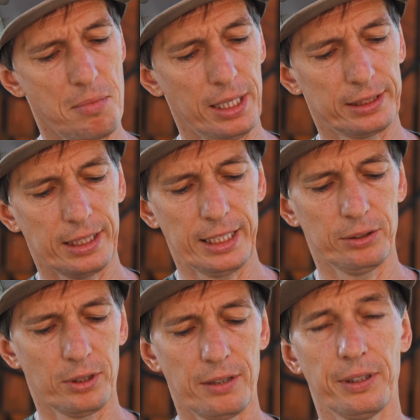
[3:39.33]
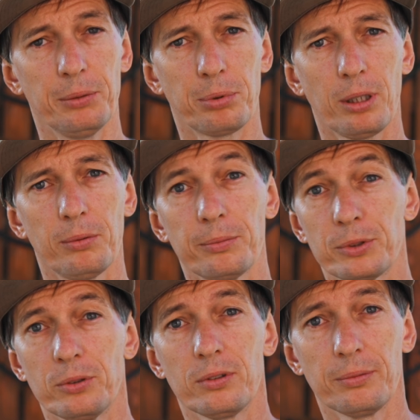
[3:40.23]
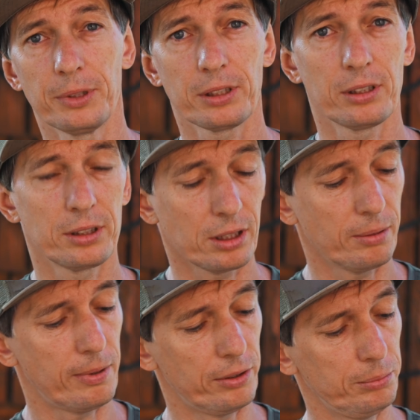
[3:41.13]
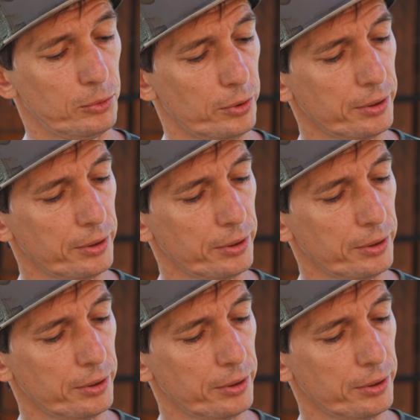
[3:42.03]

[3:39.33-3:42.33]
but I don't have any problems, so I'm not gonna talk about it more.